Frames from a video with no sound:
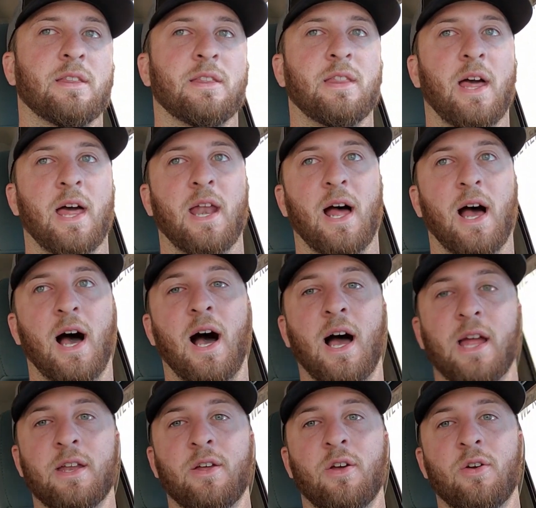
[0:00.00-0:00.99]
that
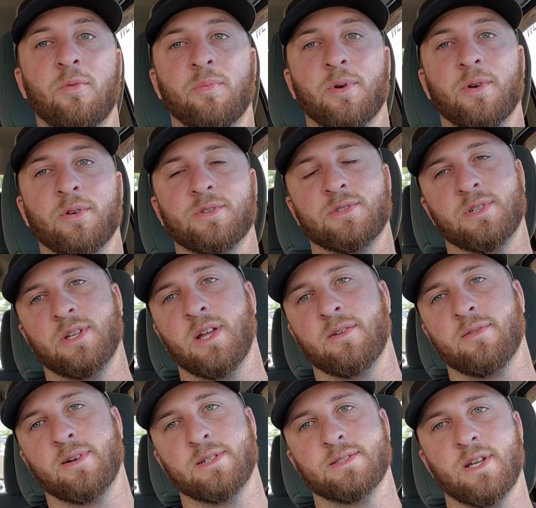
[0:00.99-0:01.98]
I know personally
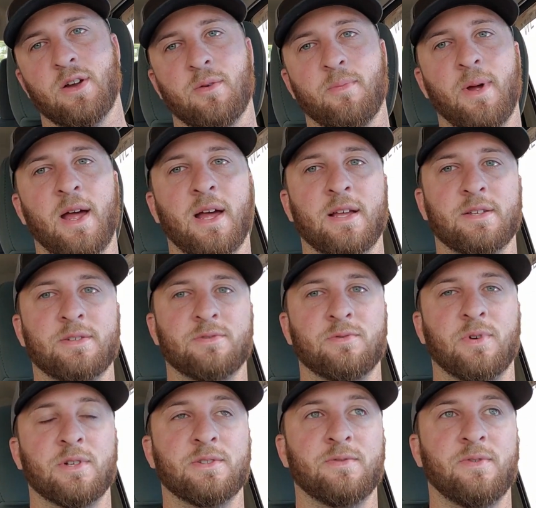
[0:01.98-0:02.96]
that runs airbags
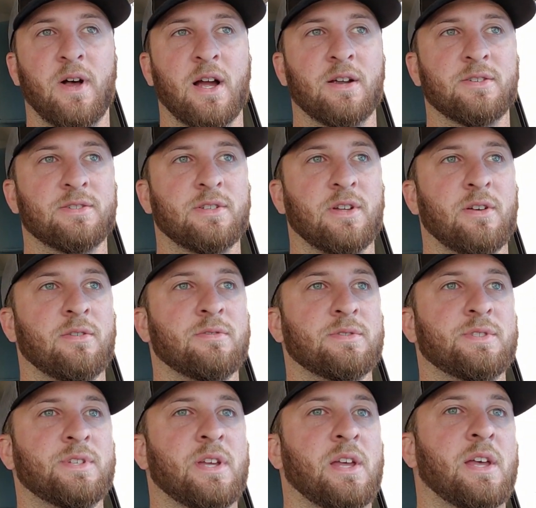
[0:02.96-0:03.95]
runs
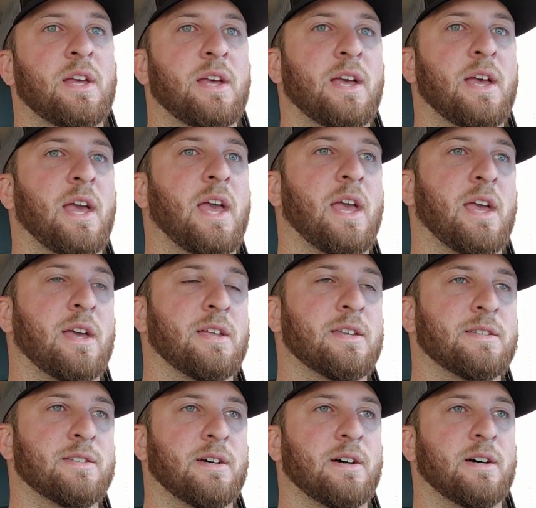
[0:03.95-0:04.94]
Firestones,
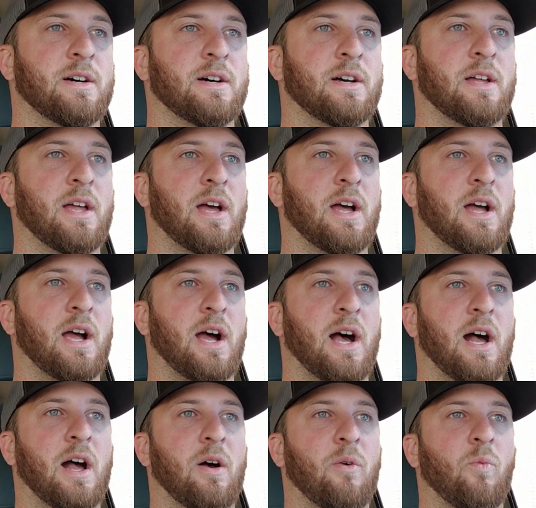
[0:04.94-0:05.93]
and
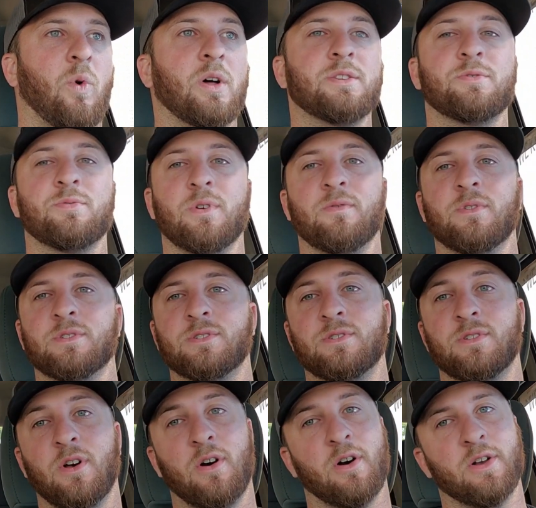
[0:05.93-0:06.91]
once we've
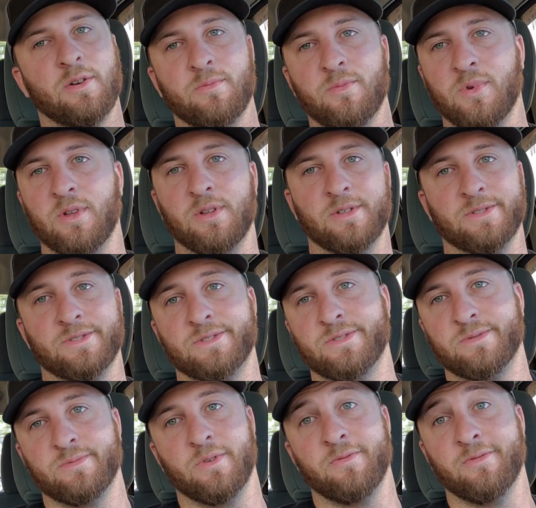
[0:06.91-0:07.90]
installed them,
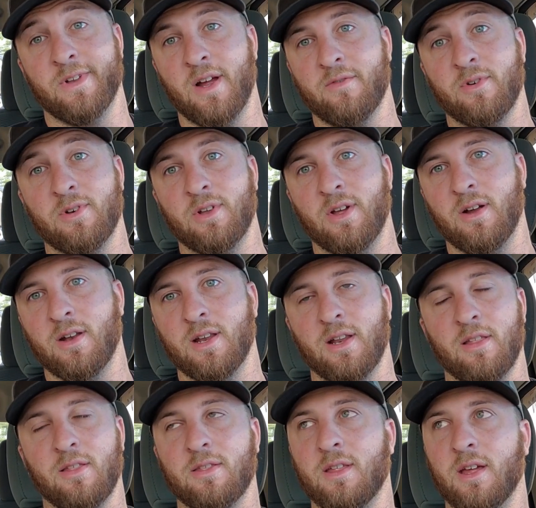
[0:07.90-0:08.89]
we've never done
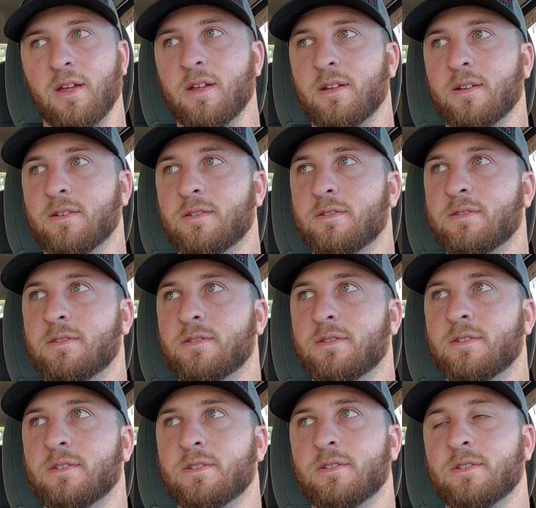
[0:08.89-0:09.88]
anything.
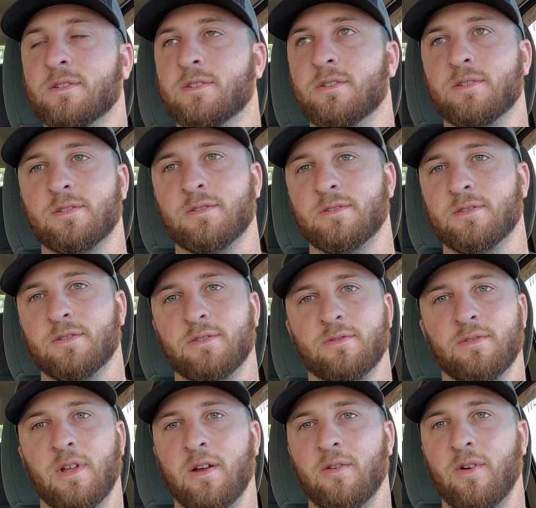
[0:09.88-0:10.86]

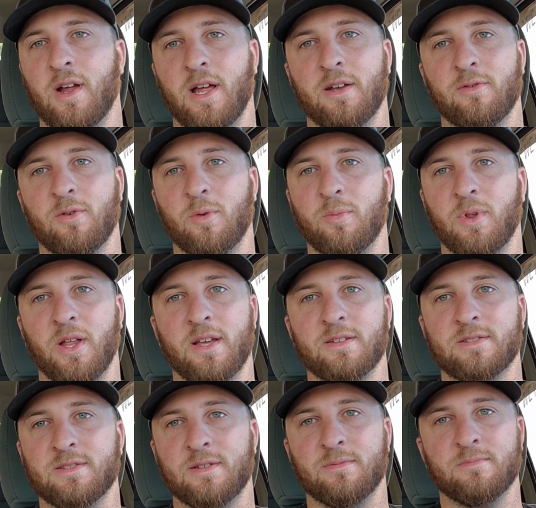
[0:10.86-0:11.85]
Never had to
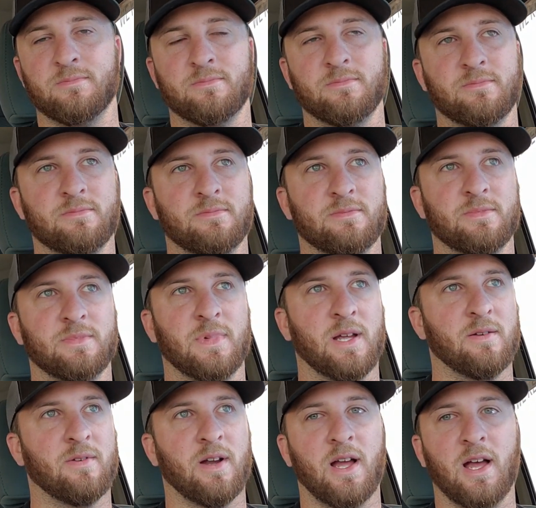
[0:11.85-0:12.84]
replace them.
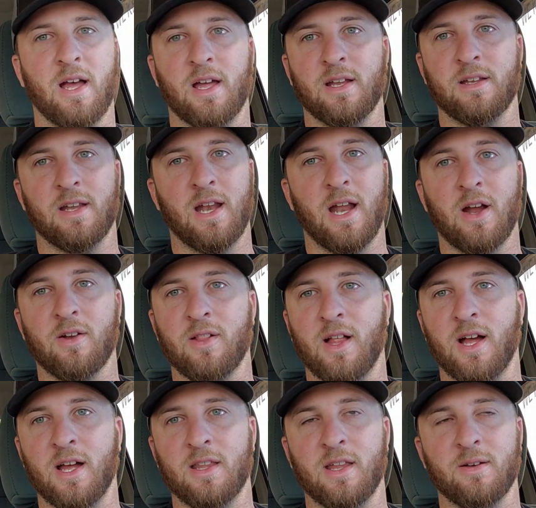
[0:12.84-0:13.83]
Never had an
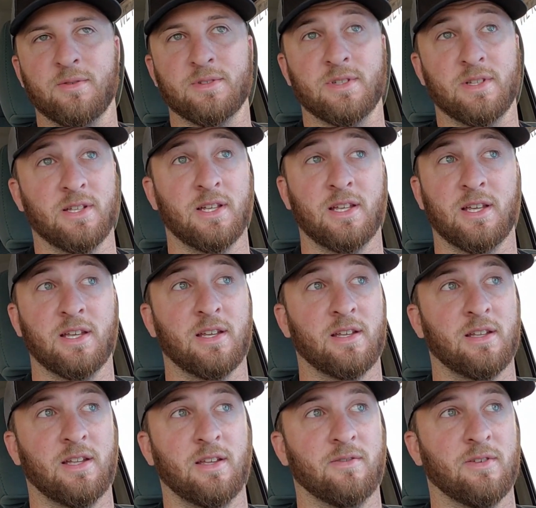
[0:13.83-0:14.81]
airline that was
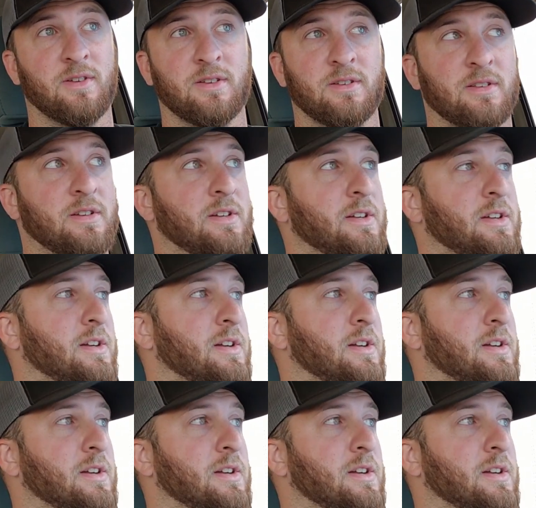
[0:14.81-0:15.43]
leaking even.